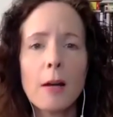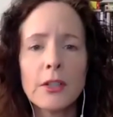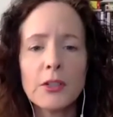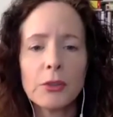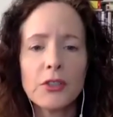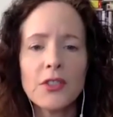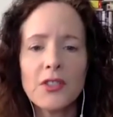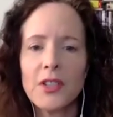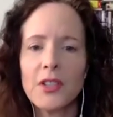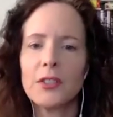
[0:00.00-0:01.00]
This person
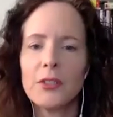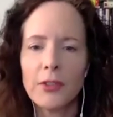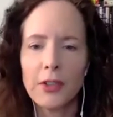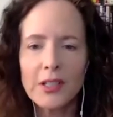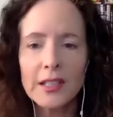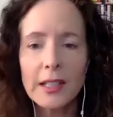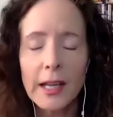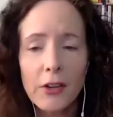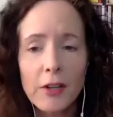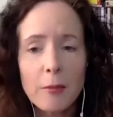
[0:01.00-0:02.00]
says it's very scary,